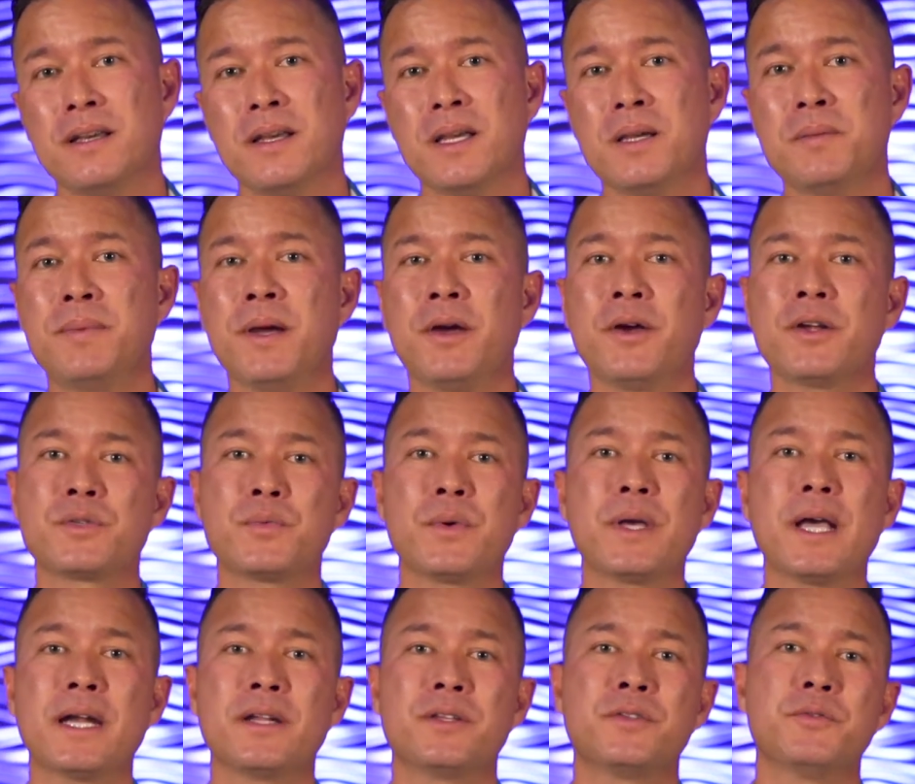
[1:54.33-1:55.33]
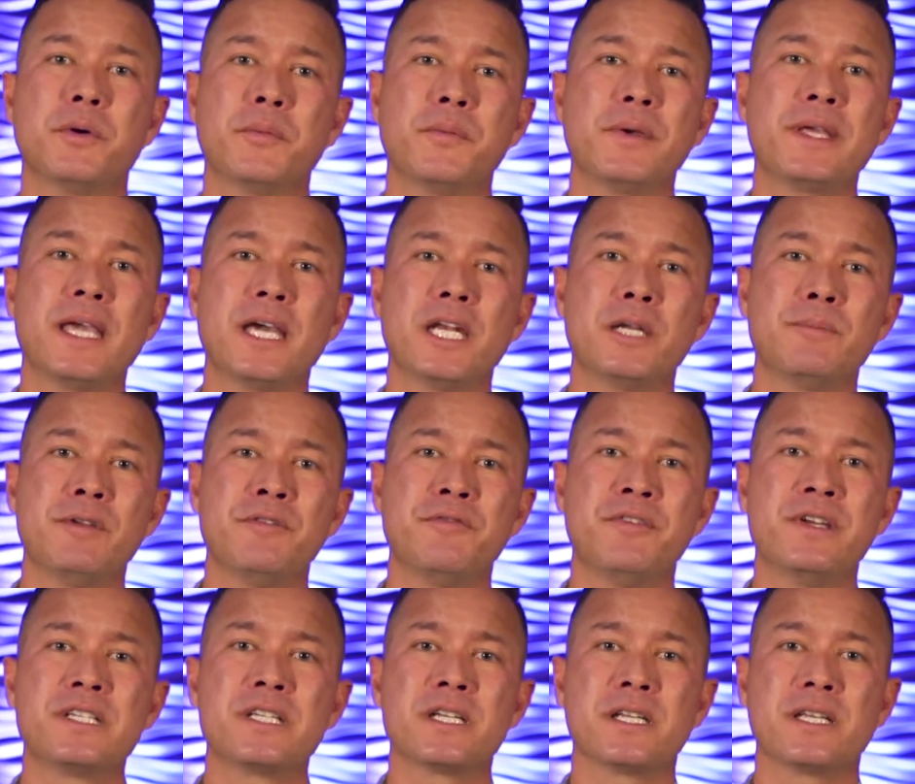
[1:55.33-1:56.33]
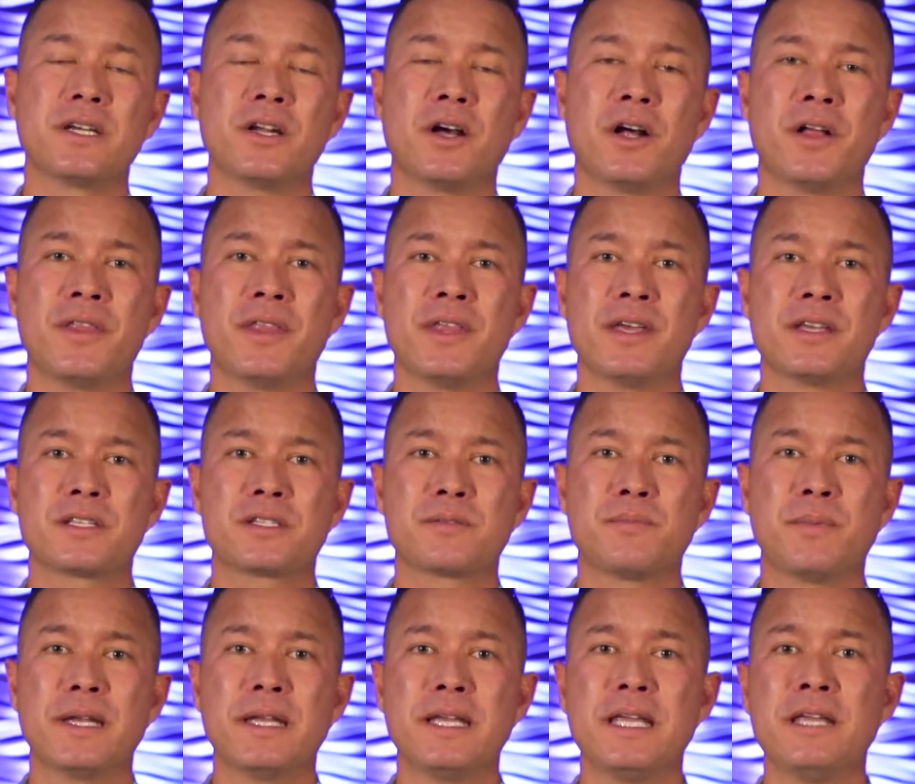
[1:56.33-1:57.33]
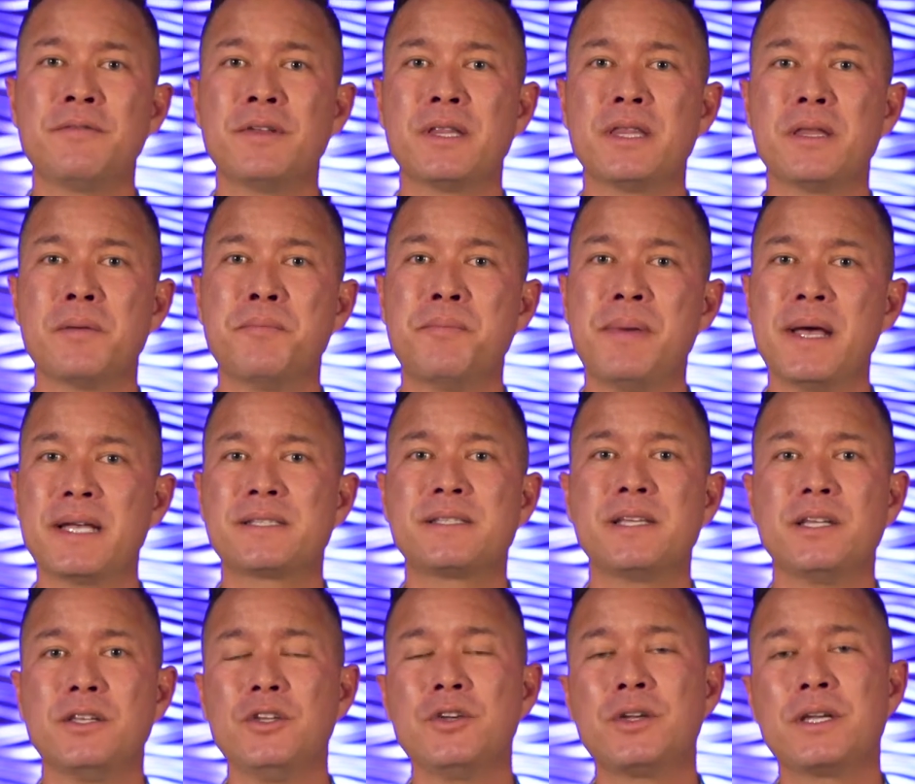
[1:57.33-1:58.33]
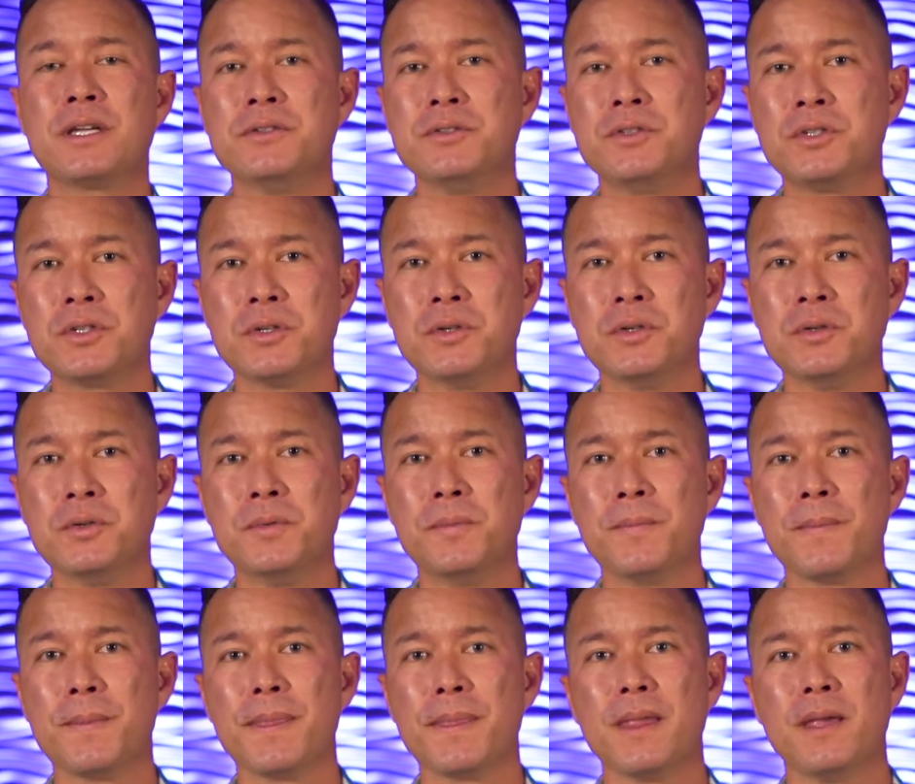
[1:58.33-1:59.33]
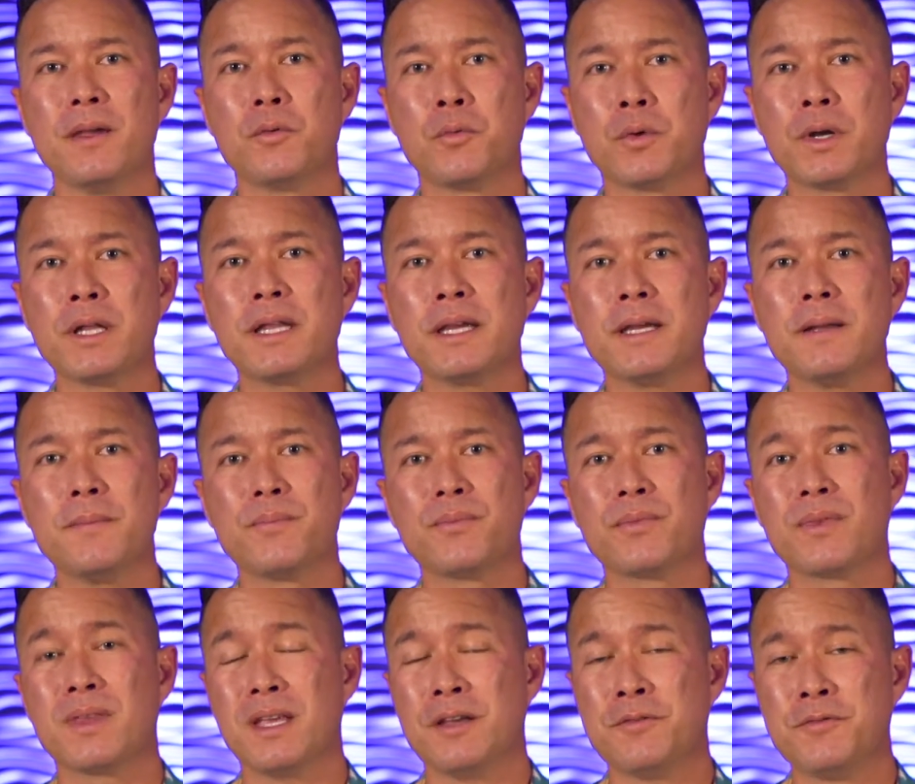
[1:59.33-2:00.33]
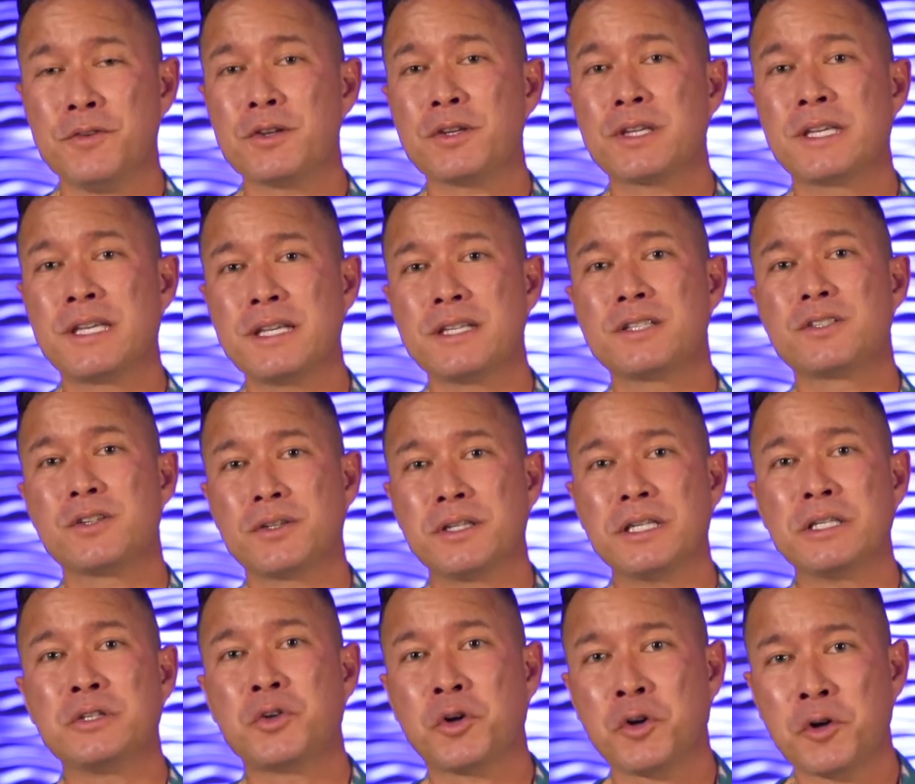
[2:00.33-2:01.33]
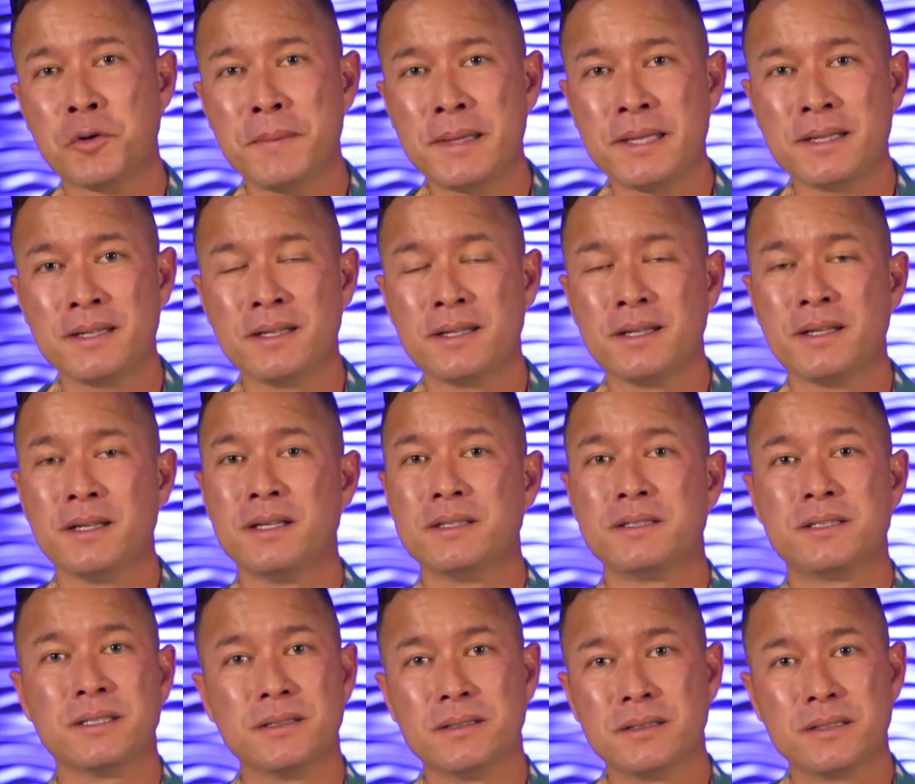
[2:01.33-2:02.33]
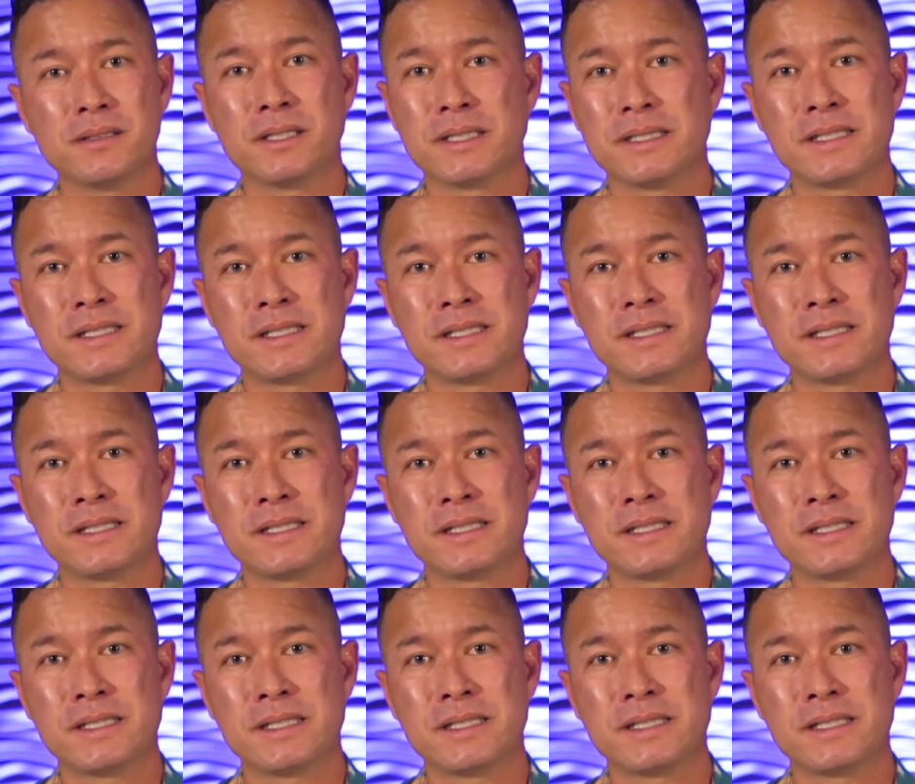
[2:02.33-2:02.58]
And parents, we got to do what we can to be vigilant on this. But even the best that you can do, really, if your kids are determined to